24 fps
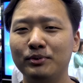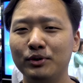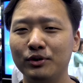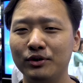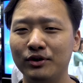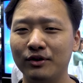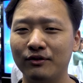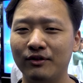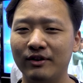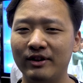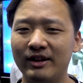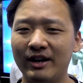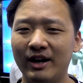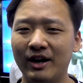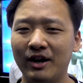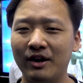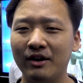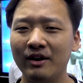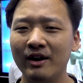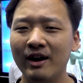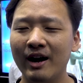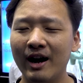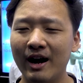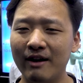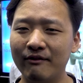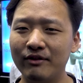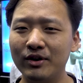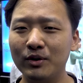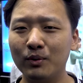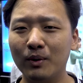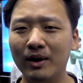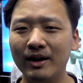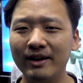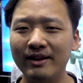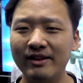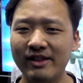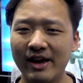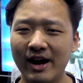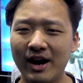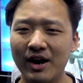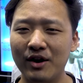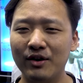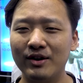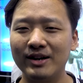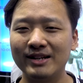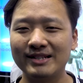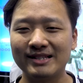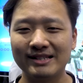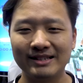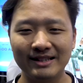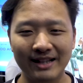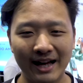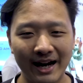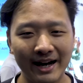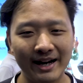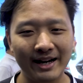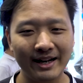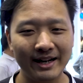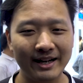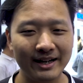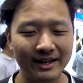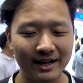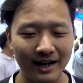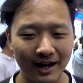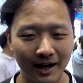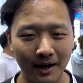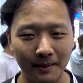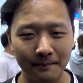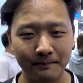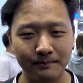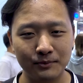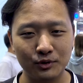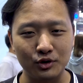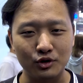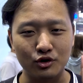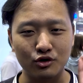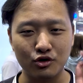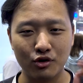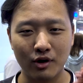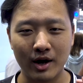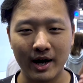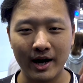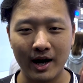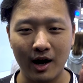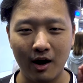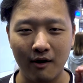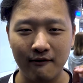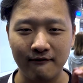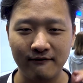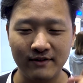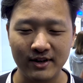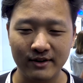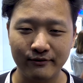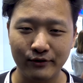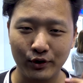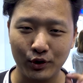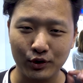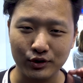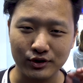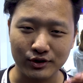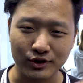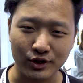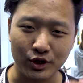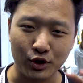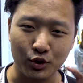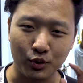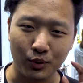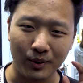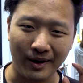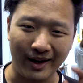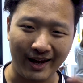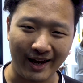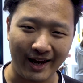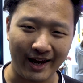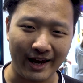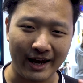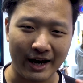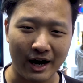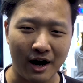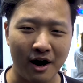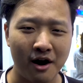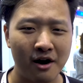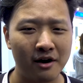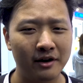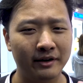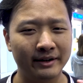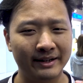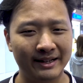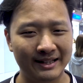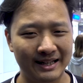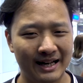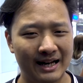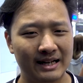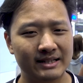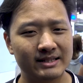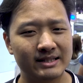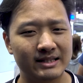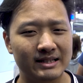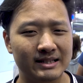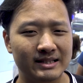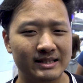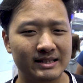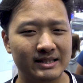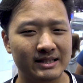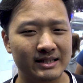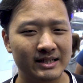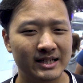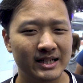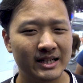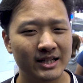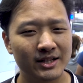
booth over there, everyone there is lining up to try out Vivo's new AR glasses.